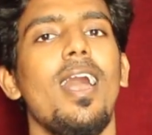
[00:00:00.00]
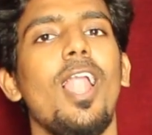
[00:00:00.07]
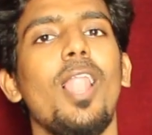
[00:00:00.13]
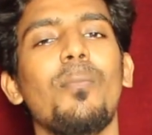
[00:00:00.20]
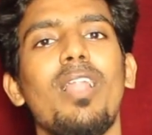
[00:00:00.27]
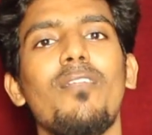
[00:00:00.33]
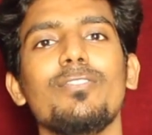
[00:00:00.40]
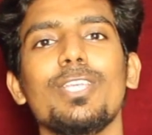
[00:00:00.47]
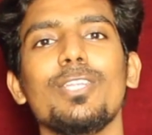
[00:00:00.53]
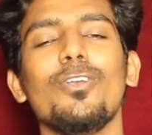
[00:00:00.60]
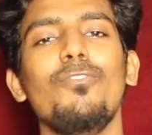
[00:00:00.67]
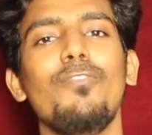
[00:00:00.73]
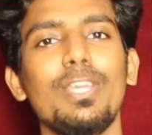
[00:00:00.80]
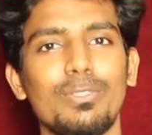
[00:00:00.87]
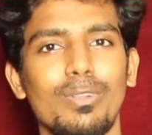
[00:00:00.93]
Hello, my
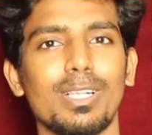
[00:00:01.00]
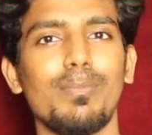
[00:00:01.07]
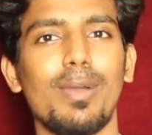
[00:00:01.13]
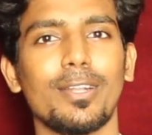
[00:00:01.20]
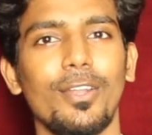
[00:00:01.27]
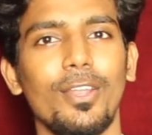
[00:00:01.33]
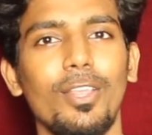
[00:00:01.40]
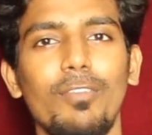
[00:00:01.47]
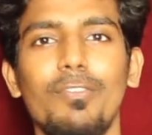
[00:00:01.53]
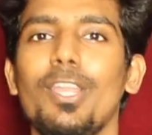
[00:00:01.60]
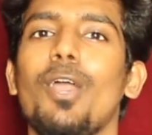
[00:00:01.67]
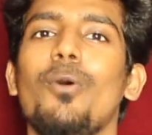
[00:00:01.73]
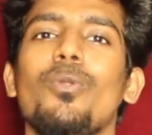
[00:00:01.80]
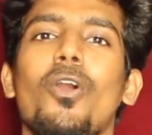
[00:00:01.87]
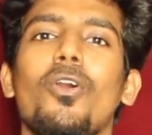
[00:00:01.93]
single face. Welcome back to another
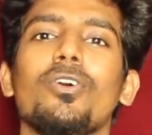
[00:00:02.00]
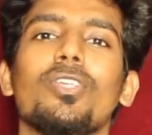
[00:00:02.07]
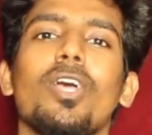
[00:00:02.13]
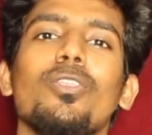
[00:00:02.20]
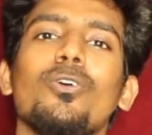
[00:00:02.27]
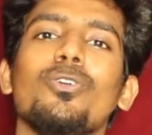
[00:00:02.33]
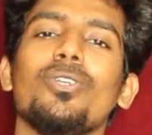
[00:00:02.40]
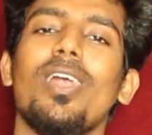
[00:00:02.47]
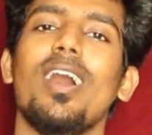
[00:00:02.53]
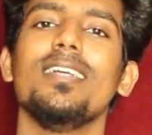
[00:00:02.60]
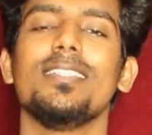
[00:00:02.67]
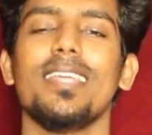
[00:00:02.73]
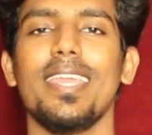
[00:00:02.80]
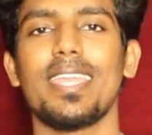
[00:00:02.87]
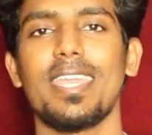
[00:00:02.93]
video. Now, I'm Santosh
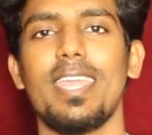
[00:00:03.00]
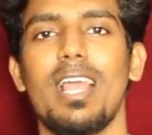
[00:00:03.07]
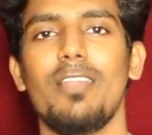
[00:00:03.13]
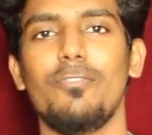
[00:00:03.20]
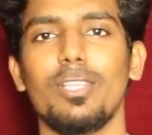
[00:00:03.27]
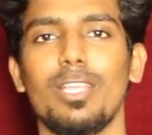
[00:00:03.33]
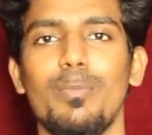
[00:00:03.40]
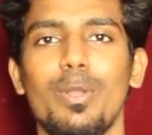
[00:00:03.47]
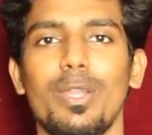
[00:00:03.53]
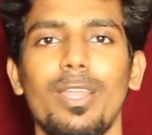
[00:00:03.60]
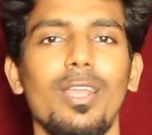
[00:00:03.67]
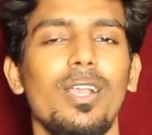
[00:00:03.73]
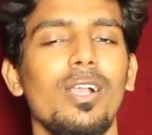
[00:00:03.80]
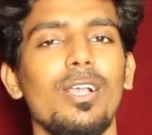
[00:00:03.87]
Raj, aka Alpha Tamizhan.